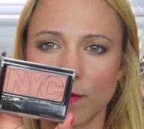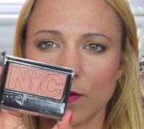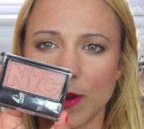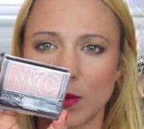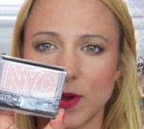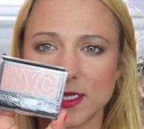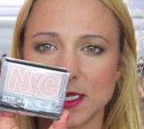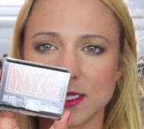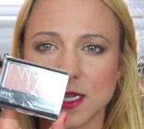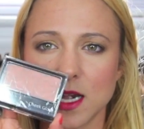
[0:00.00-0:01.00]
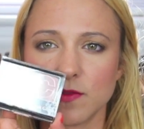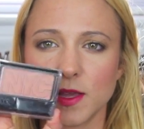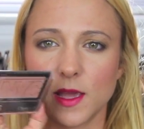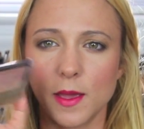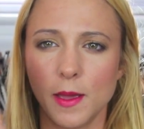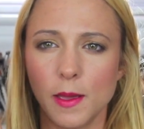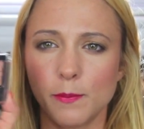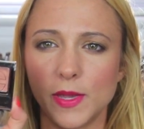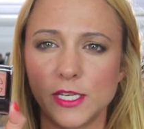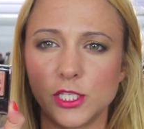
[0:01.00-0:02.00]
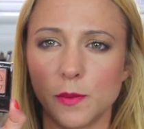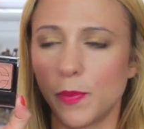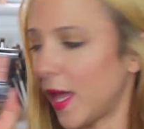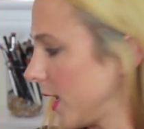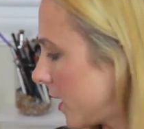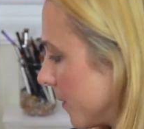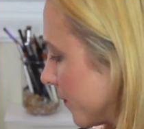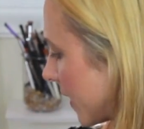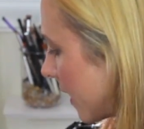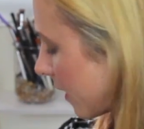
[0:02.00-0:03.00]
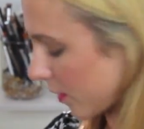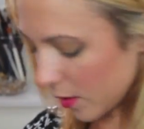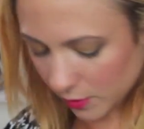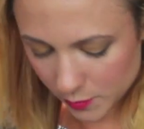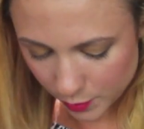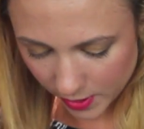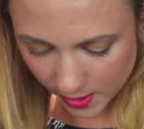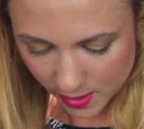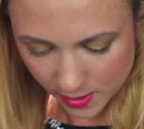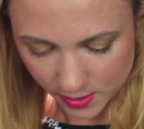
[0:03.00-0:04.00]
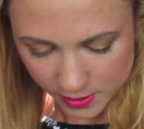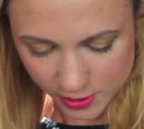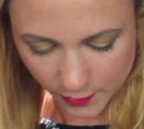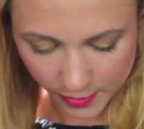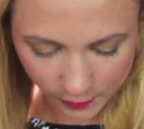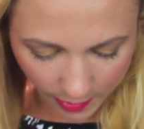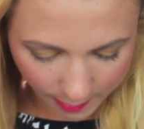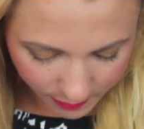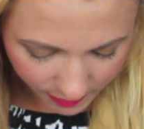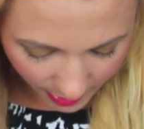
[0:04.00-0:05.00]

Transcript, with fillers: up from N Y C. It's kind of like a peachy pink, and I thought it looked pretty. So I grabbed